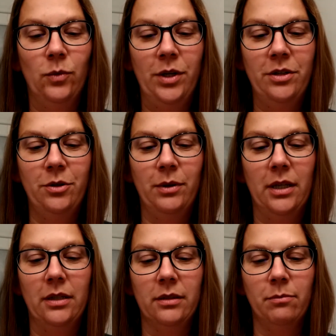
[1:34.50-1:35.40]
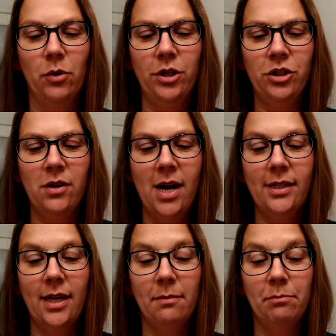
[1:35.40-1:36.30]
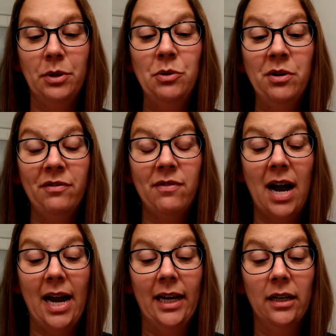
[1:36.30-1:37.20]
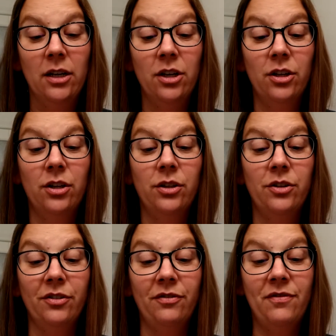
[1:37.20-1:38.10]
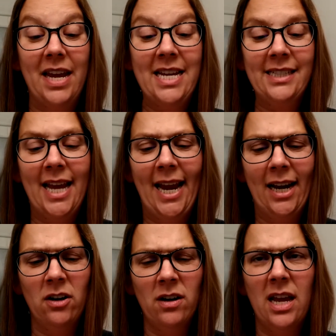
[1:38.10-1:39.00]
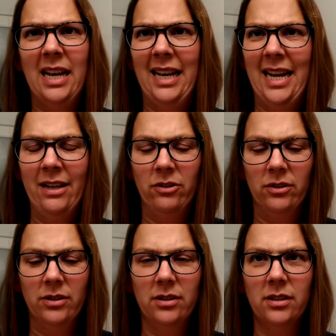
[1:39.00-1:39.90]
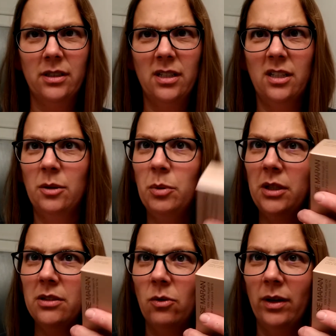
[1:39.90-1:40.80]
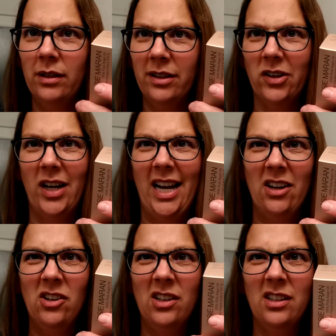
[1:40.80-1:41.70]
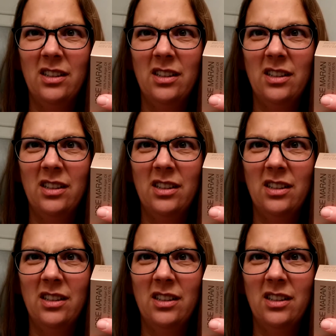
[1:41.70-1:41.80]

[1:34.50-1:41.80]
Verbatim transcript: you do with this? Moisturize and beautify your face, hair, and nails. You put this oil in your hair?